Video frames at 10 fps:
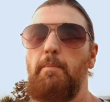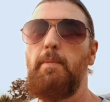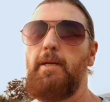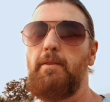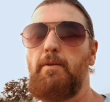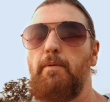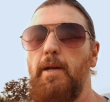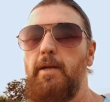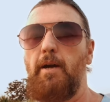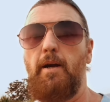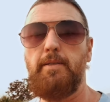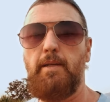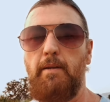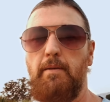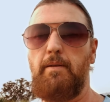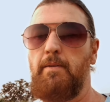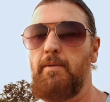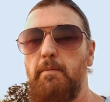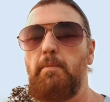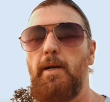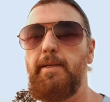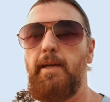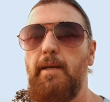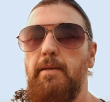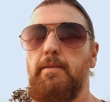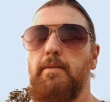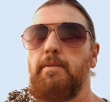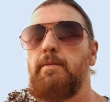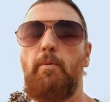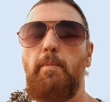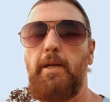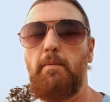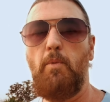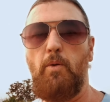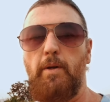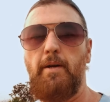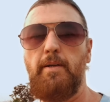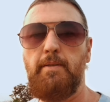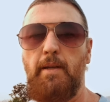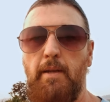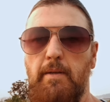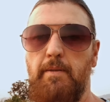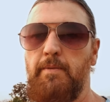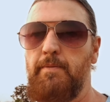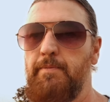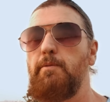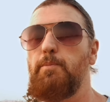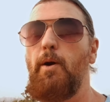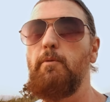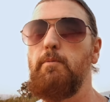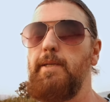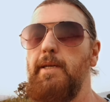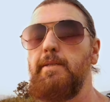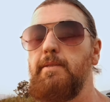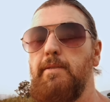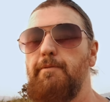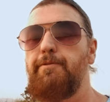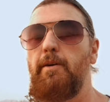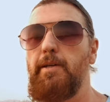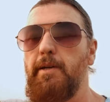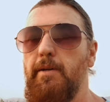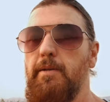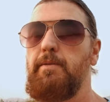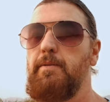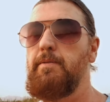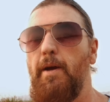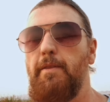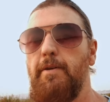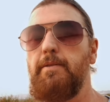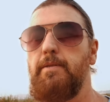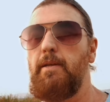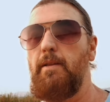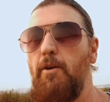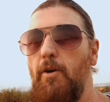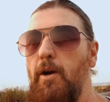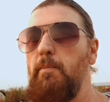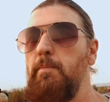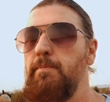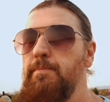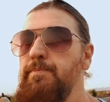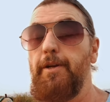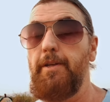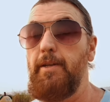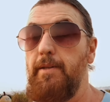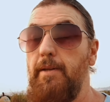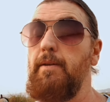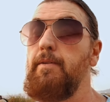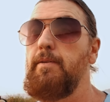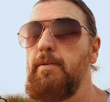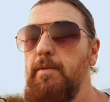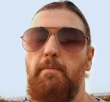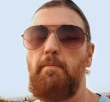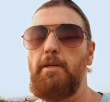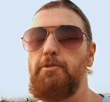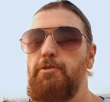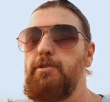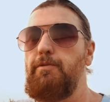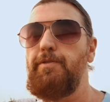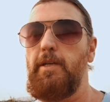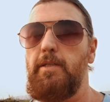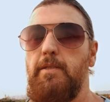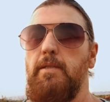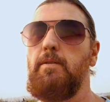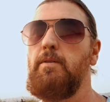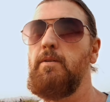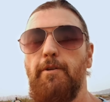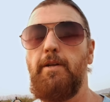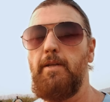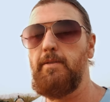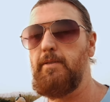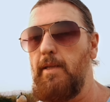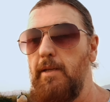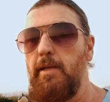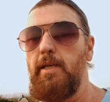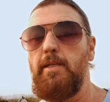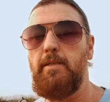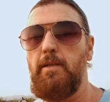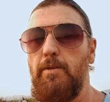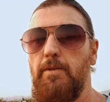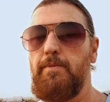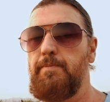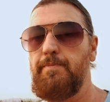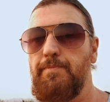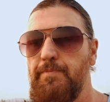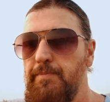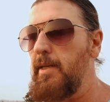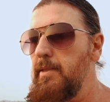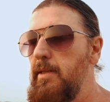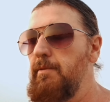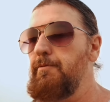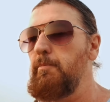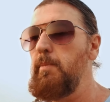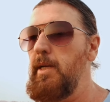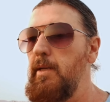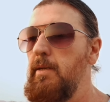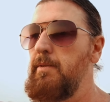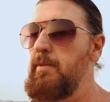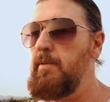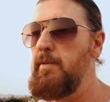you're not making the right content, like in my case, start making more content. Doubt probably isn't the fire, but rather it's the alarm alerting you to take measures to fix whatever it is that you need to. Like I said, for me,